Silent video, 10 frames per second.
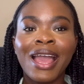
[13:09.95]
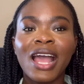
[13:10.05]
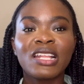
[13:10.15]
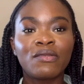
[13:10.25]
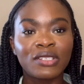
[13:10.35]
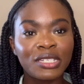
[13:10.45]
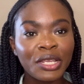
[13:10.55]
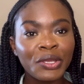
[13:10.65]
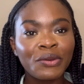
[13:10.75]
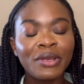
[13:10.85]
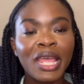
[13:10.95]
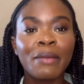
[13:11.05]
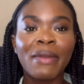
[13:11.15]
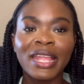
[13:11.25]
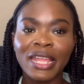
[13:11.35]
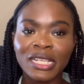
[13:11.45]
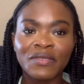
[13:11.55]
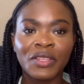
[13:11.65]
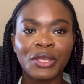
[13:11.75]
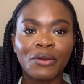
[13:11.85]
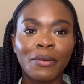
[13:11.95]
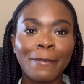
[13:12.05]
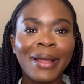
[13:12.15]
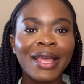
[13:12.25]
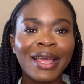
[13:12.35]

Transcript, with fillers: And I will see you in my next video. Bye